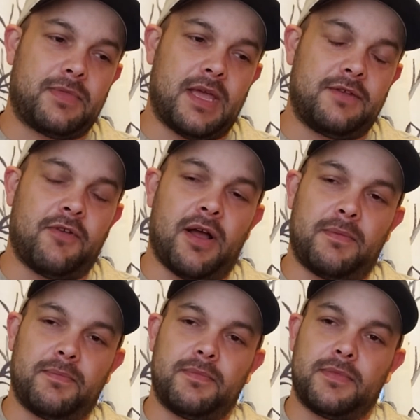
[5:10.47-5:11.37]
they
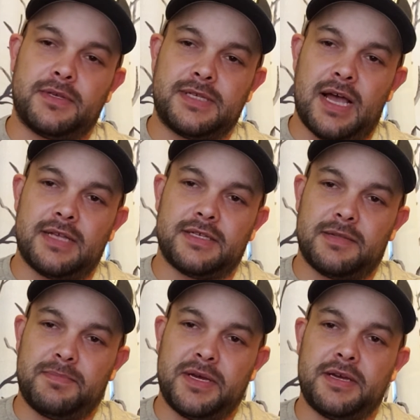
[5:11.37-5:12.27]
drop the size of
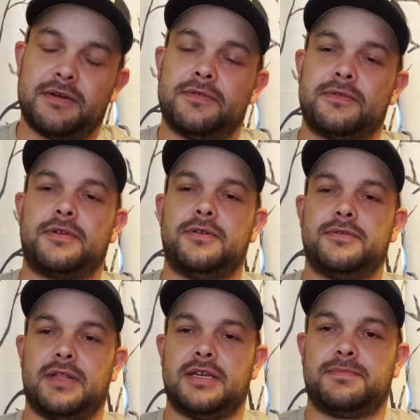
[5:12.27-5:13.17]
the bale,
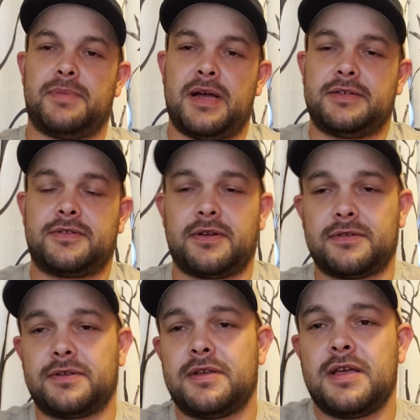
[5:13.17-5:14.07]
use less pine straws.